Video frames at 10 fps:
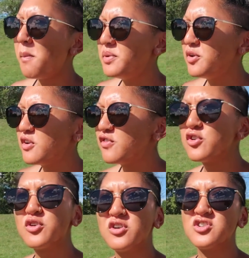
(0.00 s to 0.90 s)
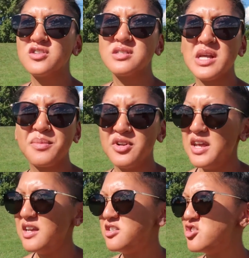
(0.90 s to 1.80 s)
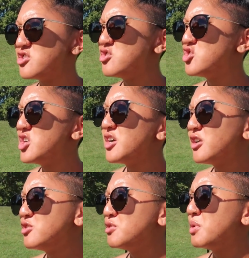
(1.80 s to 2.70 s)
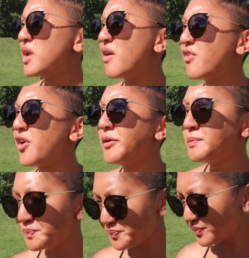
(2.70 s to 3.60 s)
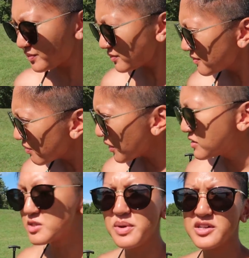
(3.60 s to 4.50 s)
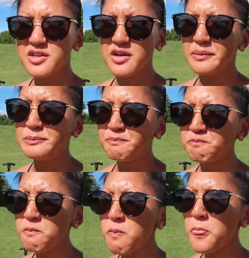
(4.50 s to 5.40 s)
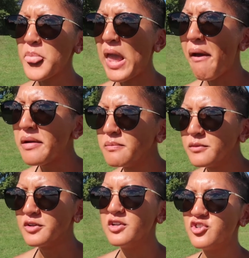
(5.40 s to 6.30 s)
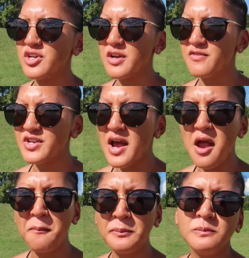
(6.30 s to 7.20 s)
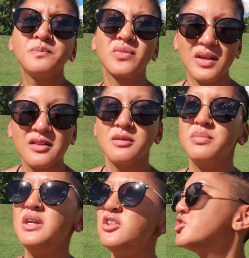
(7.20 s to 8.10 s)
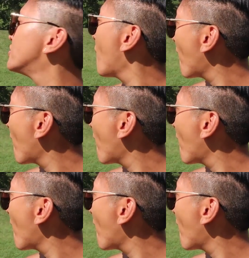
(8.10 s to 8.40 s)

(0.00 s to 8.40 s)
Beautiful, gorgeous summer day to just chill, do whatever. Spent a good chunk of time at the beach.